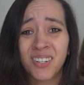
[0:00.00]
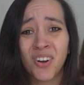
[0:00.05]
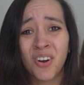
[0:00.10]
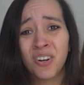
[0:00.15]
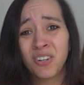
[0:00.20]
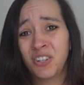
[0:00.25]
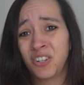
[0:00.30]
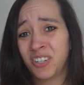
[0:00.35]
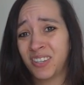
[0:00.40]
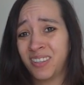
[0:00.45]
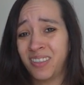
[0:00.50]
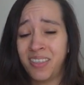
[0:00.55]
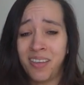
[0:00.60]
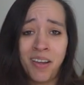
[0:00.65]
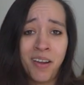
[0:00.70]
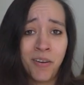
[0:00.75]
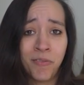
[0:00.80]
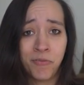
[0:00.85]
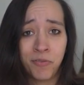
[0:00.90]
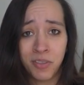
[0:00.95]
aren't just
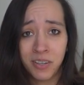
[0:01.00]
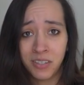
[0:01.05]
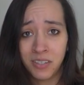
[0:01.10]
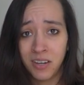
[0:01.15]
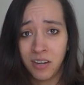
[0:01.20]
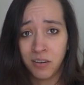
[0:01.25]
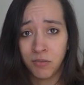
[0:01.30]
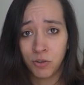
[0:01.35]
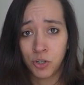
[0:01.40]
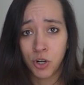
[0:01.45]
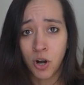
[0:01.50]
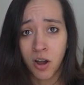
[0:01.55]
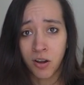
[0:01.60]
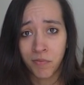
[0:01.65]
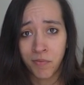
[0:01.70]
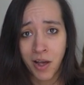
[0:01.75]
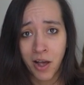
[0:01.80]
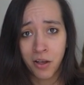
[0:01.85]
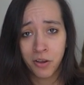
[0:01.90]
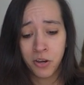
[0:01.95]
there for the sake of shock
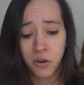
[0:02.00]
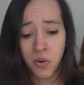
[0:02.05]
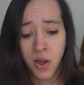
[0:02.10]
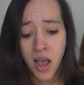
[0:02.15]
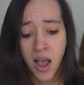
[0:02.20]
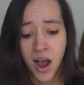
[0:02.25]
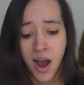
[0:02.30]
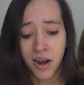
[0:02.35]
value.